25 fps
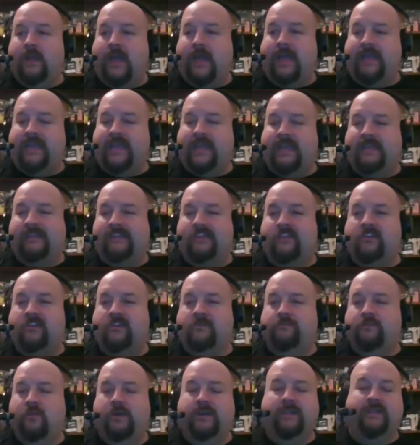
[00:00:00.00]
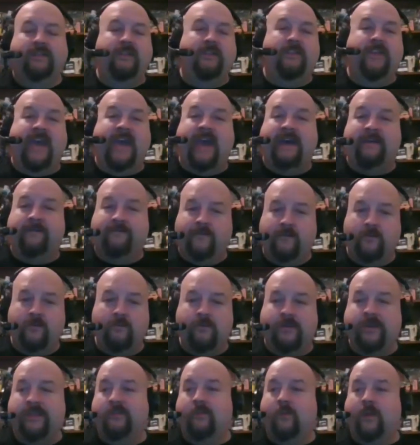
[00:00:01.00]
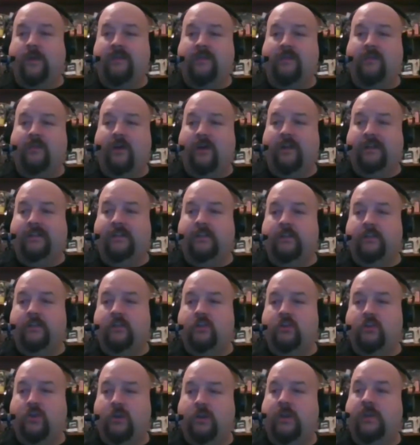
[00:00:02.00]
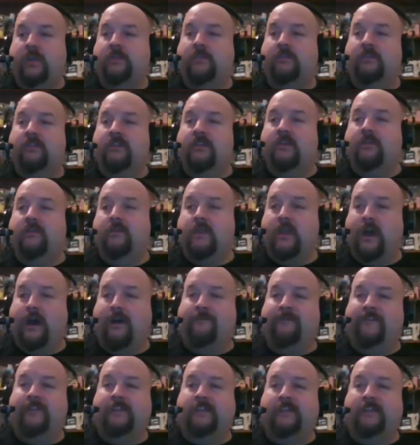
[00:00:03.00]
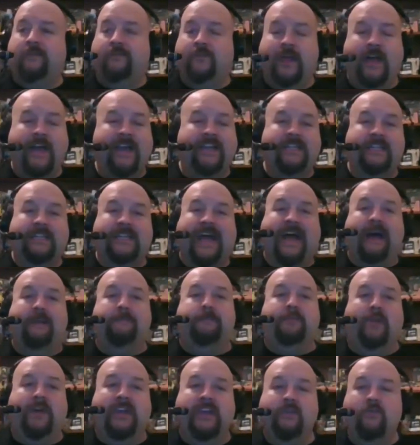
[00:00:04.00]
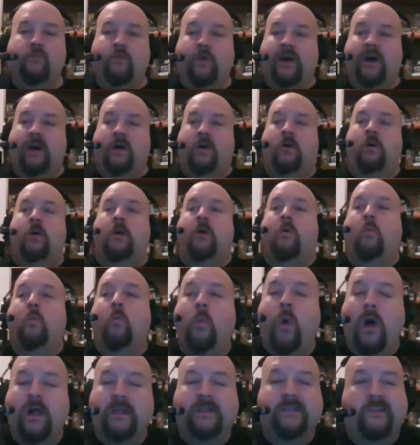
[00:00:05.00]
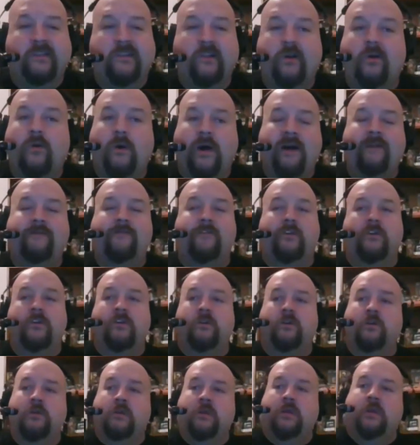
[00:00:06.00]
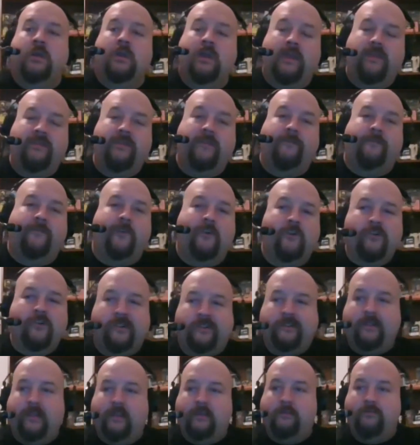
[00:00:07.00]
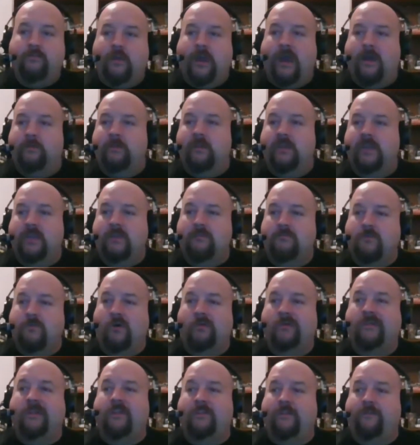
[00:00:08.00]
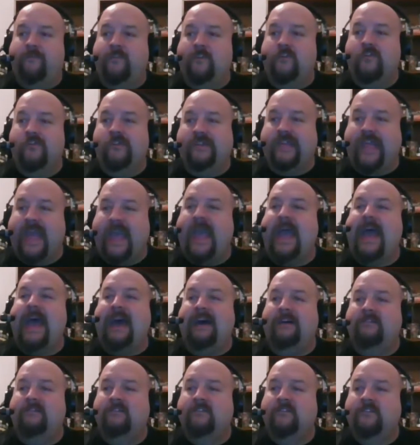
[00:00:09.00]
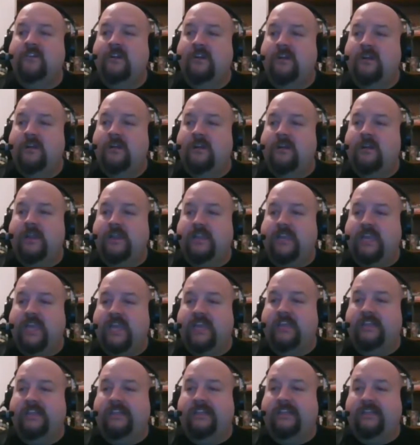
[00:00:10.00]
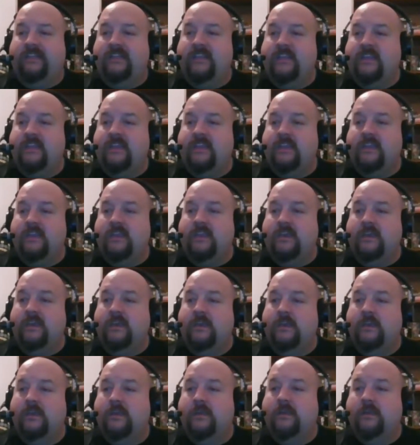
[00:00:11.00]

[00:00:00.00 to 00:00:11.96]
I guess you could point to that for a reason why they lost to Detroit. The offensive line did not play well whatsoever in the first, probably most of the first half against the